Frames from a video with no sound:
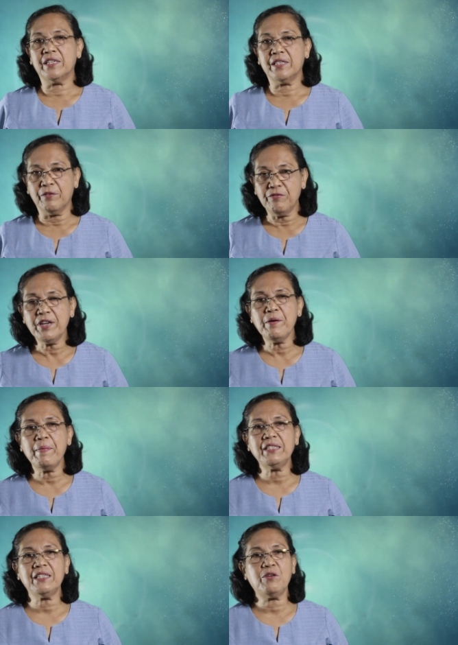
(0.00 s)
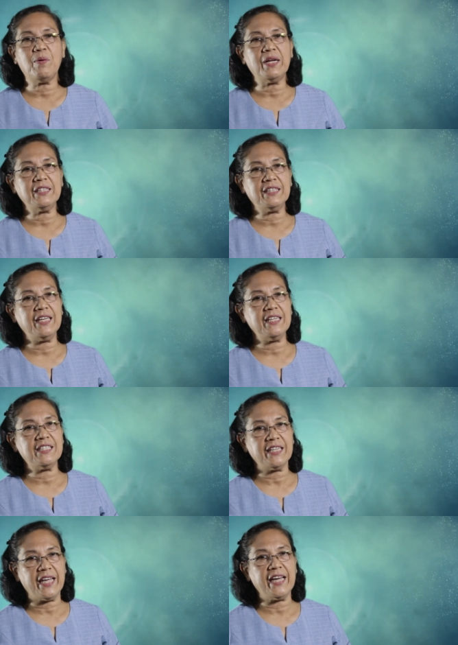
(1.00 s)
the fundamental
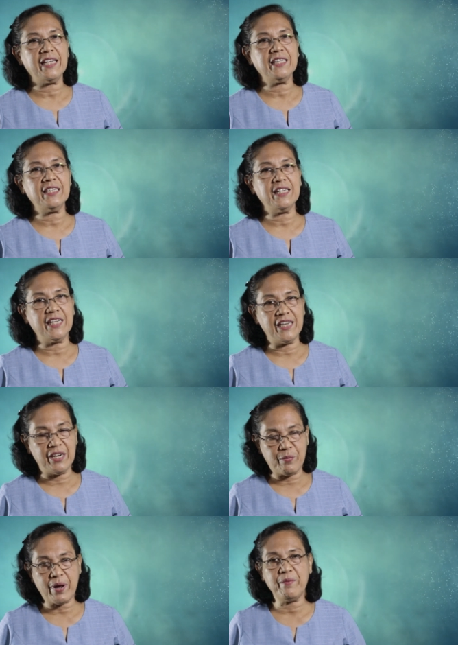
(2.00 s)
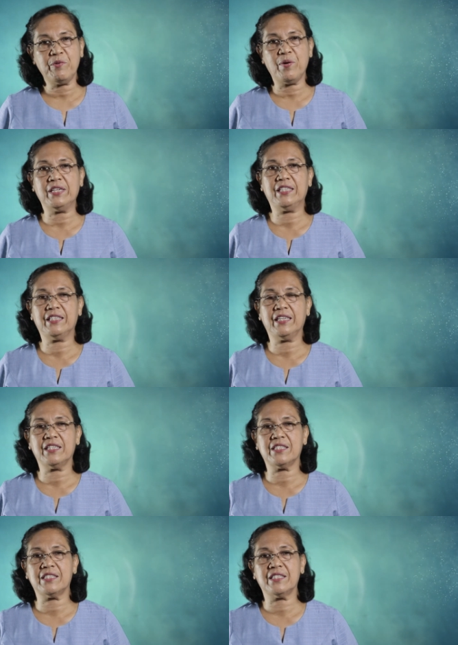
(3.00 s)
quantities and the derived
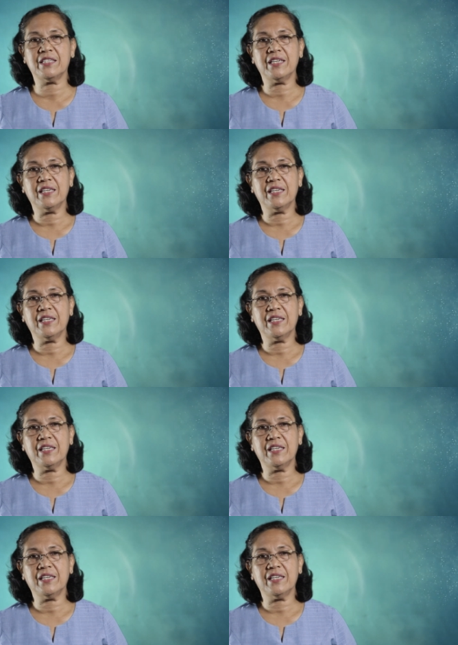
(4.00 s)
quantities.